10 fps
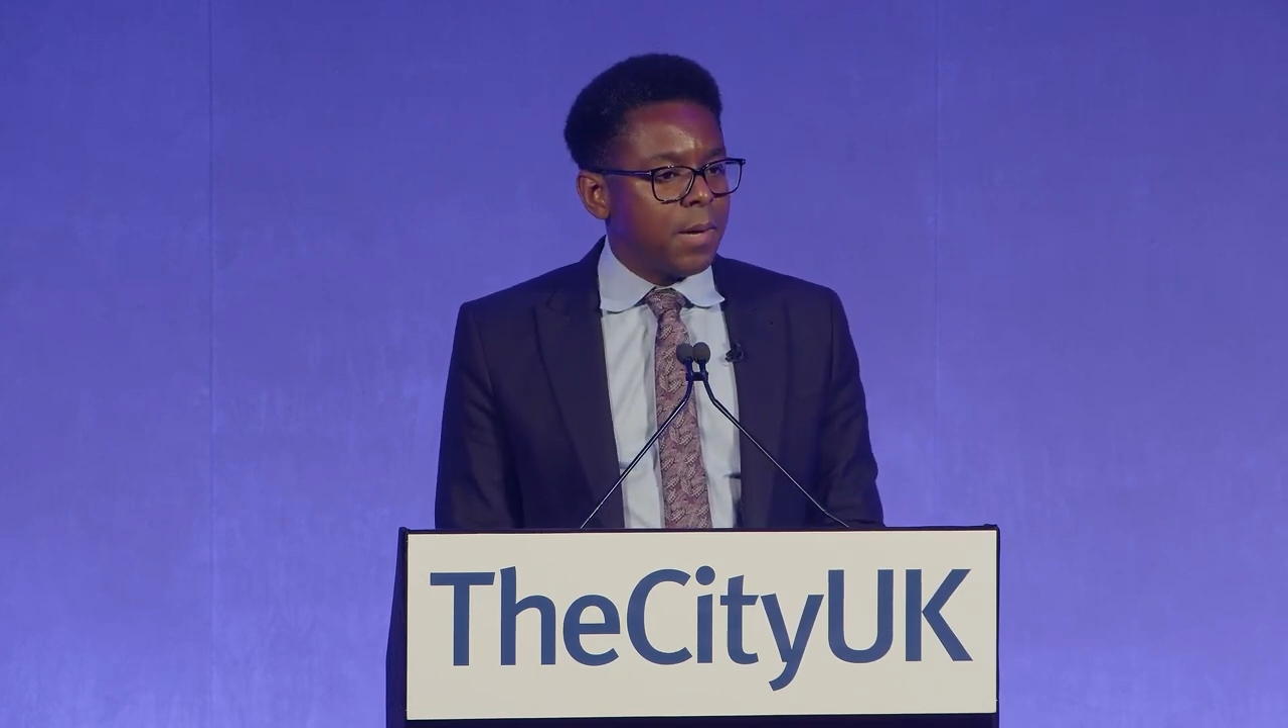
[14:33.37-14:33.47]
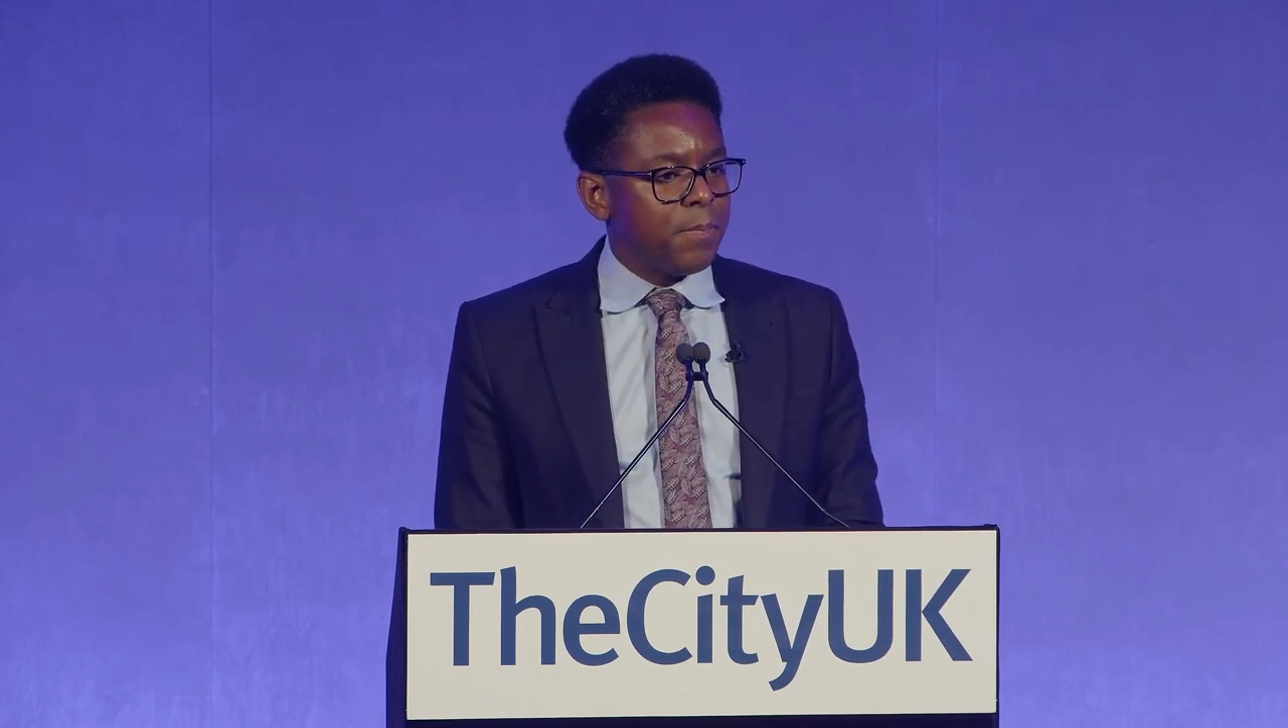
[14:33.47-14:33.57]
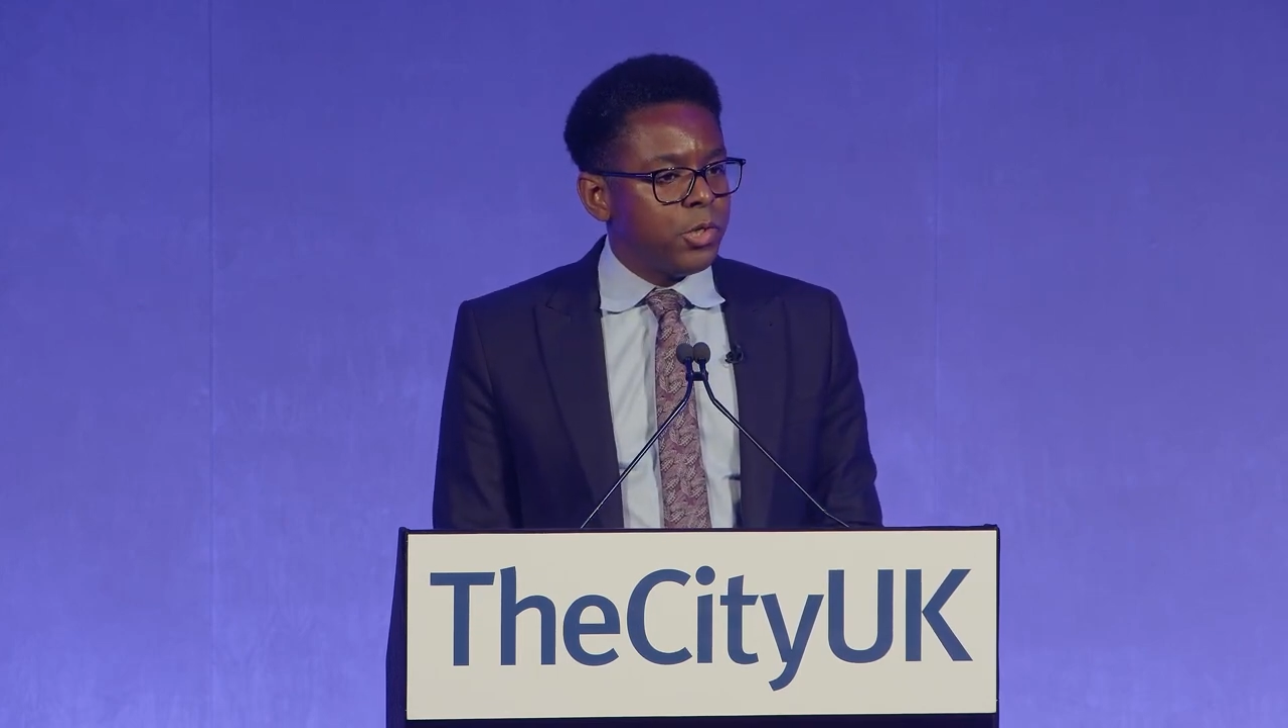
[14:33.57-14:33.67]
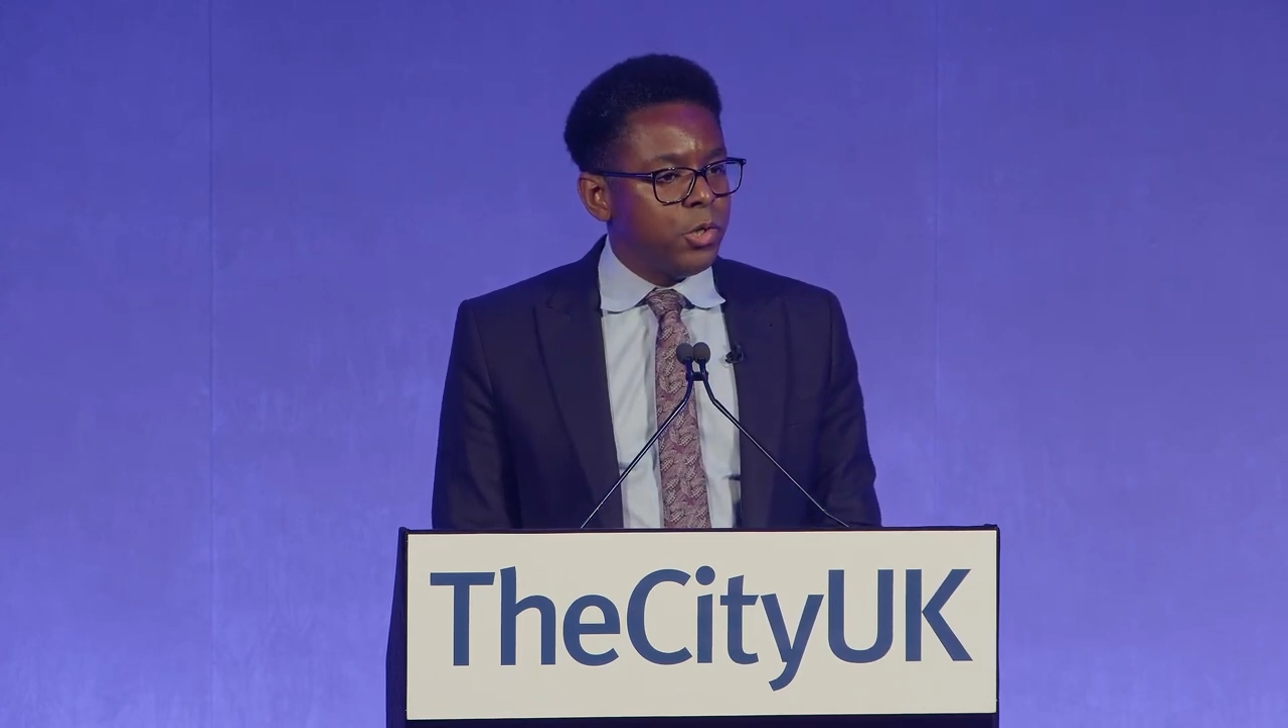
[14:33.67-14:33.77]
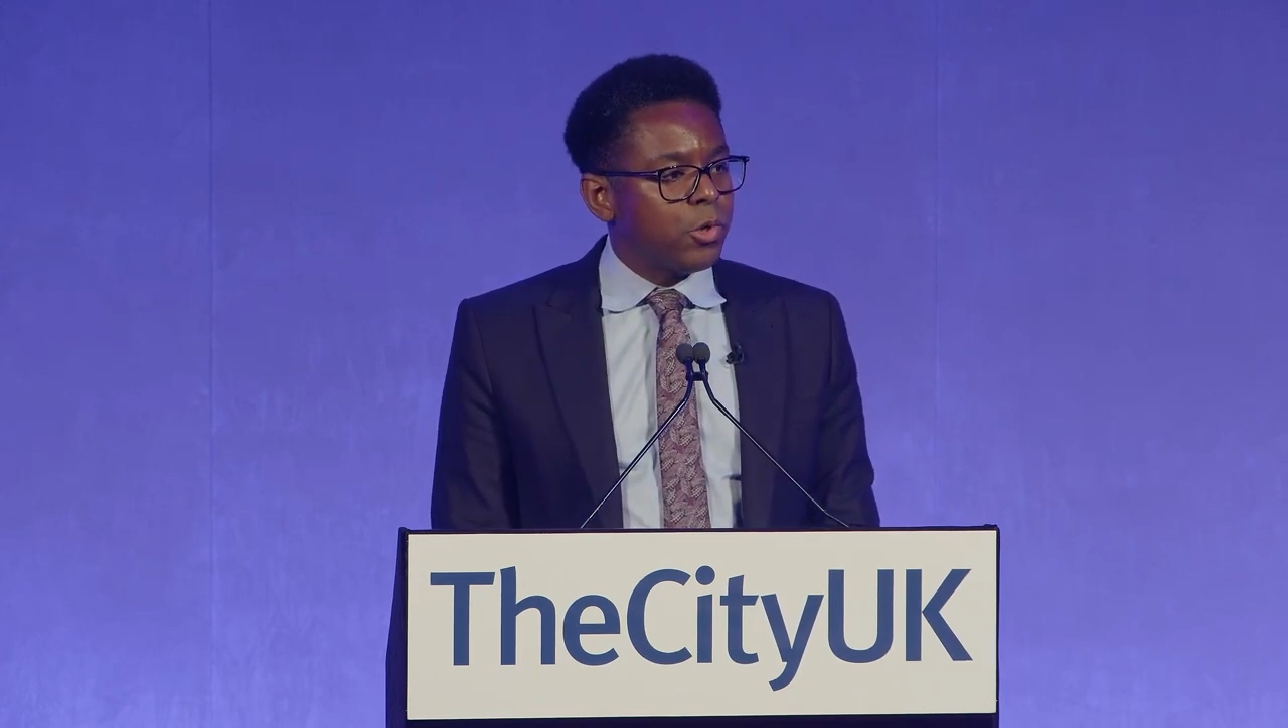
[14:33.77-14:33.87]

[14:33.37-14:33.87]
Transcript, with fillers: up a new